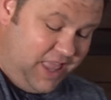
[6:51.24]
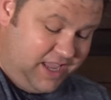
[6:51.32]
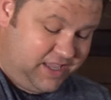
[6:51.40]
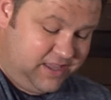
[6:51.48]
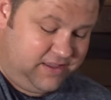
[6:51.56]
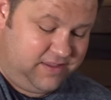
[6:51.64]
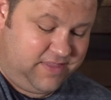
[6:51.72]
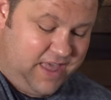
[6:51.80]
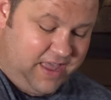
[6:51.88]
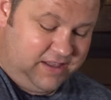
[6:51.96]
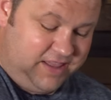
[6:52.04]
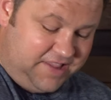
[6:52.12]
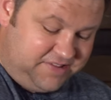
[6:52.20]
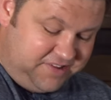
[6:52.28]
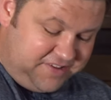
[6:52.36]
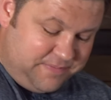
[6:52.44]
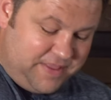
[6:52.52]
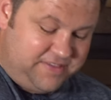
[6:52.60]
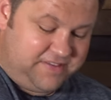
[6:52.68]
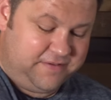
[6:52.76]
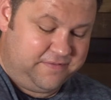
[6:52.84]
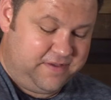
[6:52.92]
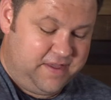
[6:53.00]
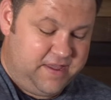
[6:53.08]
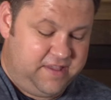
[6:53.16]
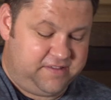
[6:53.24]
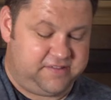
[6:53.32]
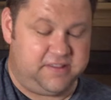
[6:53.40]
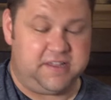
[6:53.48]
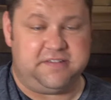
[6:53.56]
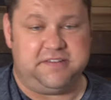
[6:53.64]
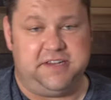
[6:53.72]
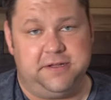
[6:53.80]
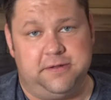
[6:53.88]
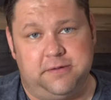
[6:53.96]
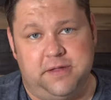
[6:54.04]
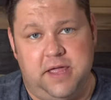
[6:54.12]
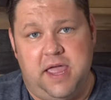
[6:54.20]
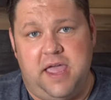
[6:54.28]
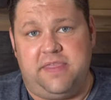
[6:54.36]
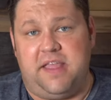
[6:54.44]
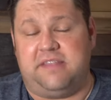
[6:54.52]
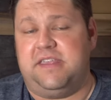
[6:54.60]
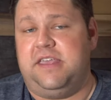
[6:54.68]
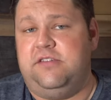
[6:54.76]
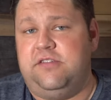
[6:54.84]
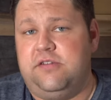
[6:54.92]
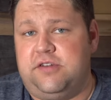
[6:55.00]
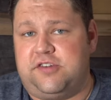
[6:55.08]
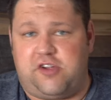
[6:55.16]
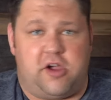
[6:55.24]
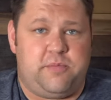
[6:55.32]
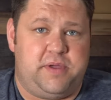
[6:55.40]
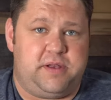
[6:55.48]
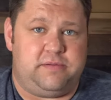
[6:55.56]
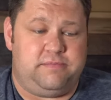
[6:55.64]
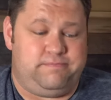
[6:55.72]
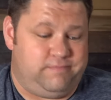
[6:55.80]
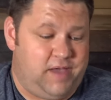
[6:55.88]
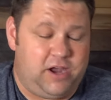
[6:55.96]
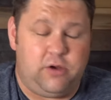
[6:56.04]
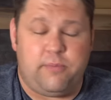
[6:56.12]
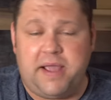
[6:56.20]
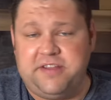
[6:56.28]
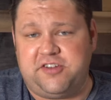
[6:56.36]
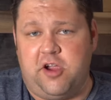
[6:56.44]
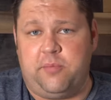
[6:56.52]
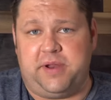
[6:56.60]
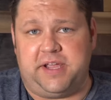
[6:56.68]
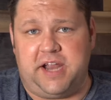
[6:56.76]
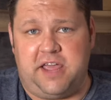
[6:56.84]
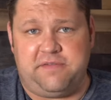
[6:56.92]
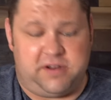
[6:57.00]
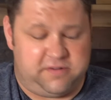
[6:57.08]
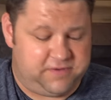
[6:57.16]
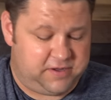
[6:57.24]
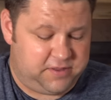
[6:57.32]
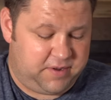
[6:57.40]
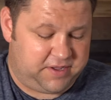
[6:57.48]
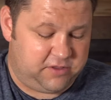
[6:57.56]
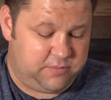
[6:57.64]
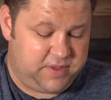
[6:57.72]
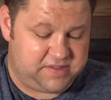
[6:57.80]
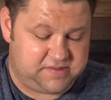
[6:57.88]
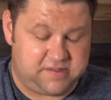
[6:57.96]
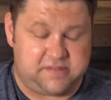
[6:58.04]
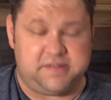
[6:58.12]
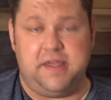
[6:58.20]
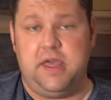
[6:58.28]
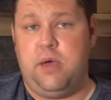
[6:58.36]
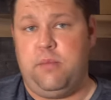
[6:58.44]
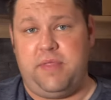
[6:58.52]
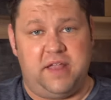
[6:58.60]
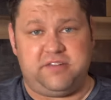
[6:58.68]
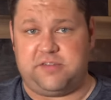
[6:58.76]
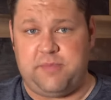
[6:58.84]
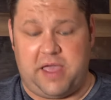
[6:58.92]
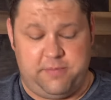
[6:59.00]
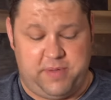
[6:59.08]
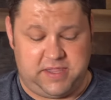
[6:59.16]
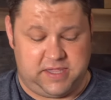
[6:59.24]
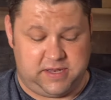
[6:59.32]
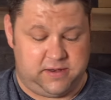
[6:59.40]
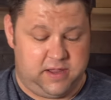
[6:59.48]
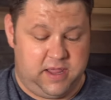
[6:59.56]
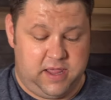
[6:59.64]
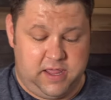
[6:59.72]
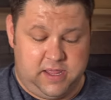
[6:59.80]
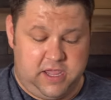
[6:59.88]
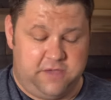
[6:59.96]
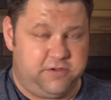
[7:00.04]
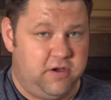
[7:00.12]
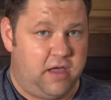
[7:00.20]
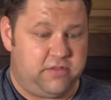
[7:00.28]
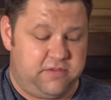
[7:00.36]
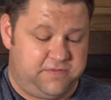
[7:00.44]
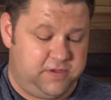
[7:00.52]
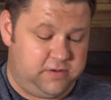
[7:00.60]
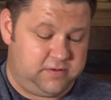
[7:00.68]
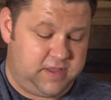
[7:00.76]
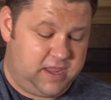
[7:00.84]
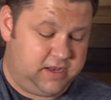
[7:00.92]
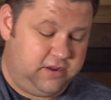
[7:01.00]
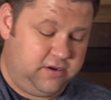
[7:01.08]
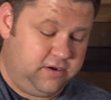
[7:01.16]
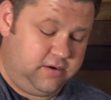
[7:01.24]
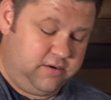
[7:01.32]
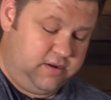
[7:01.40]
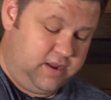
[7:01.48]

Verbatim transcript: like that less expensive slick steel that's easier to sharpen. I don't mind sharpening a knife on a fairly regular basis, but that's just my opinion. If you're out in the field and you're